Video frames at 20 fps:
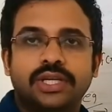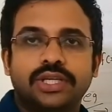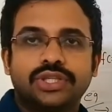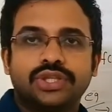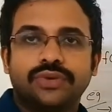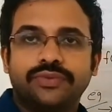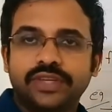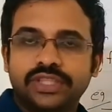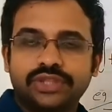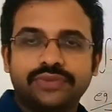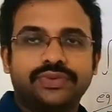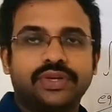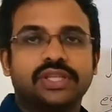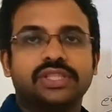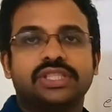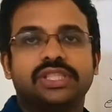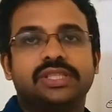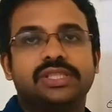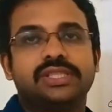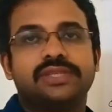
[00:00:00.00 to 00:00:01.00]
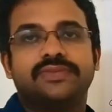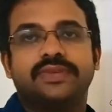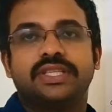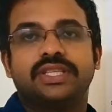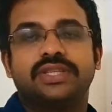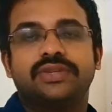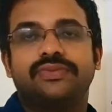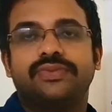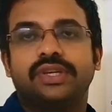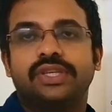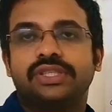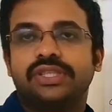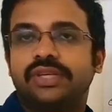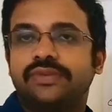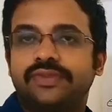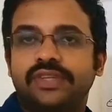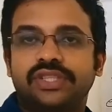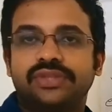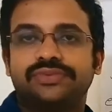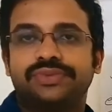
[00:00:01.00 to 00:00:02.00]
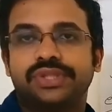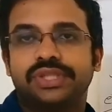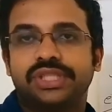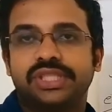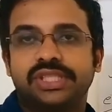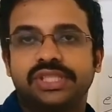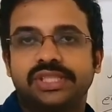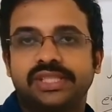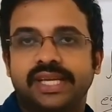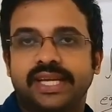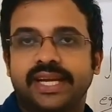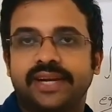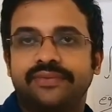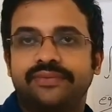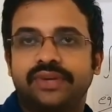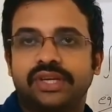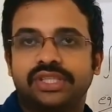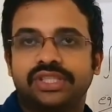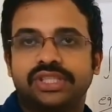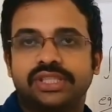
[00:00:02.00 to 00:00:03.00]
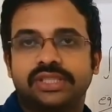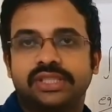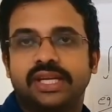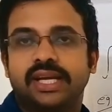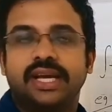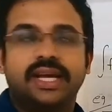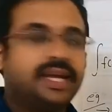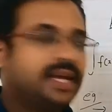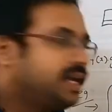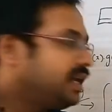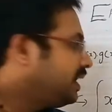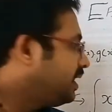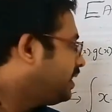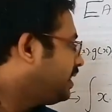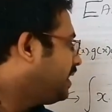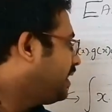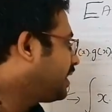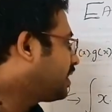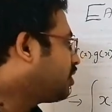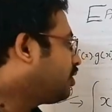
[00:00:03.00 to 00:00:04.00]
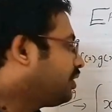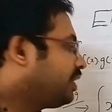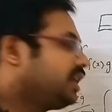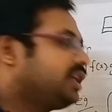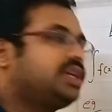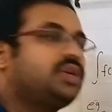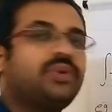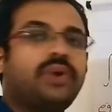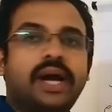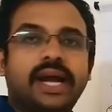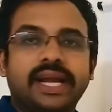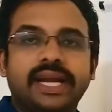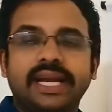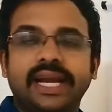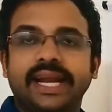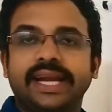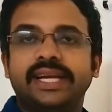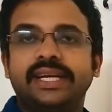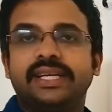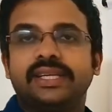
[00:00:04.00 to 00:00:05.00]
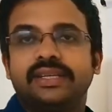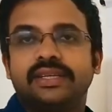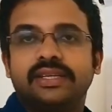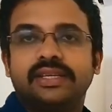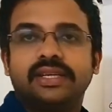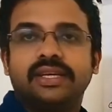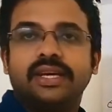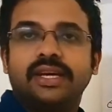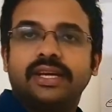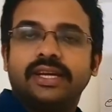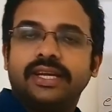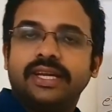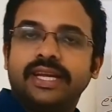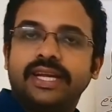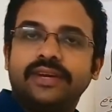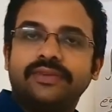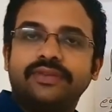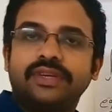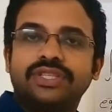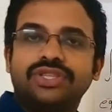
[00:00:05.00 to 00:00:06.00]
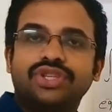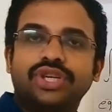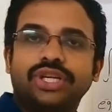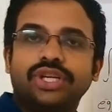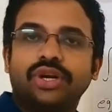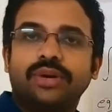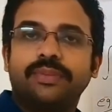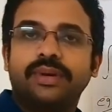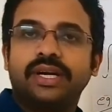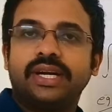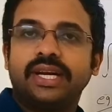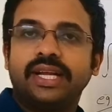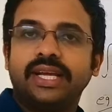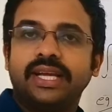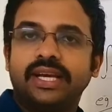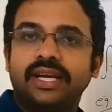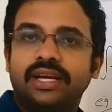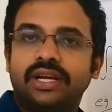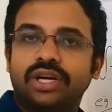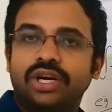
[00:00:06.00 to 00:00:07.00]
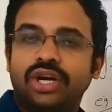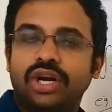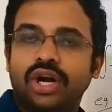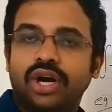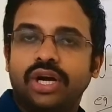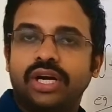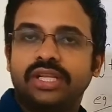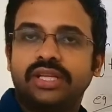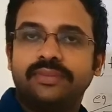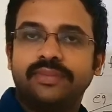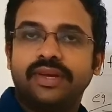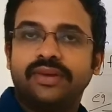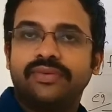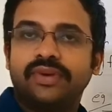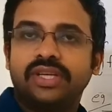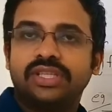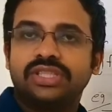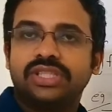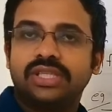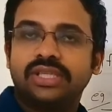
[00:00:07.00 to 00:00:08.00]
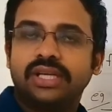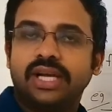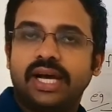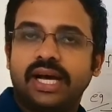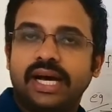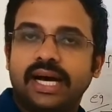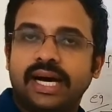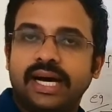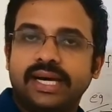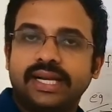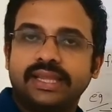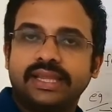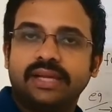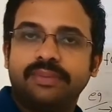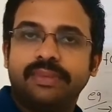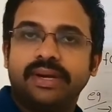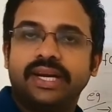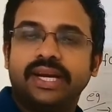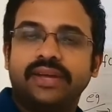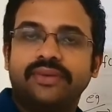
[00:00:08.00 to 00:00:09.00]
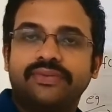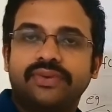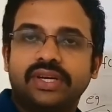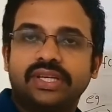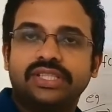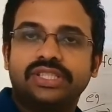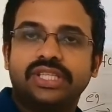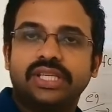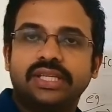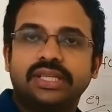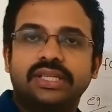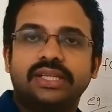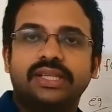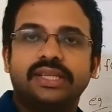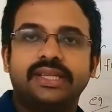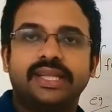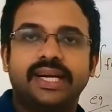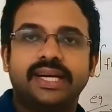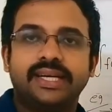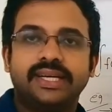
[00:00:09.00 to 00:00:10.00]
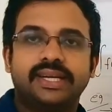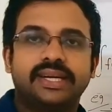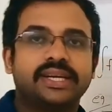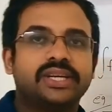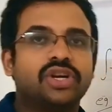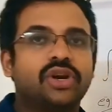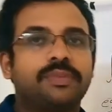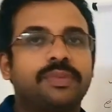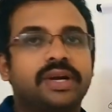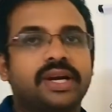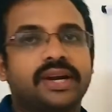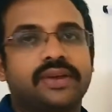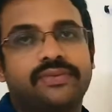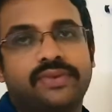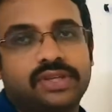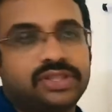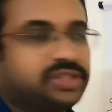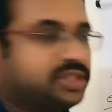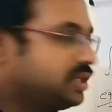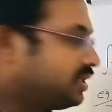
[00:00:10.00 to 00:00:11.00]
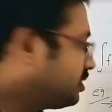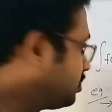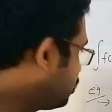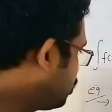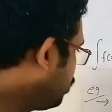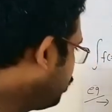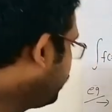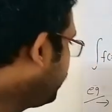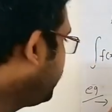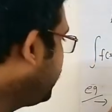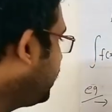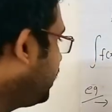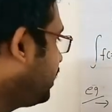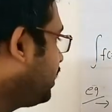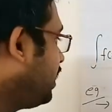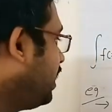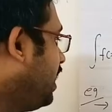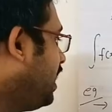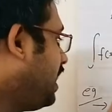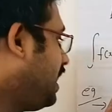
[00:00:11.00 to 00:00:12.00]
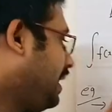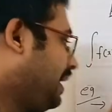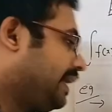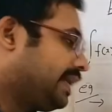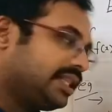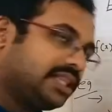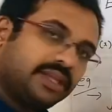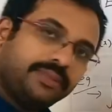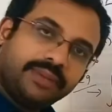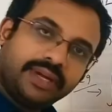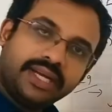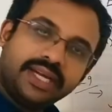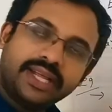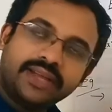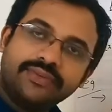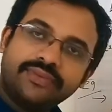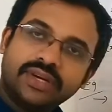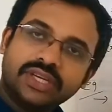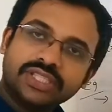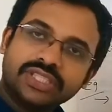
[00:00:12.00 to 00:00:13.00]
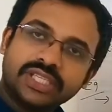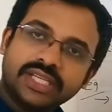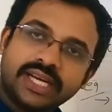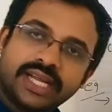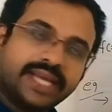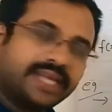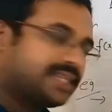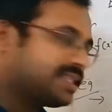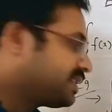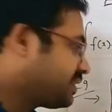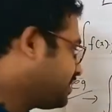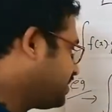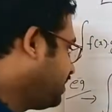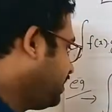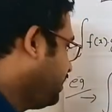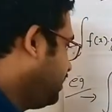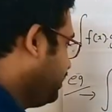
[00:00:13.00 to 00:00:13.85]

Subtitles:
So which function is first function, which function is second function? According to isolate, inverse trigonometry, logarithmic function, arithmetic function, then trigonometric function. So here arithmetic function x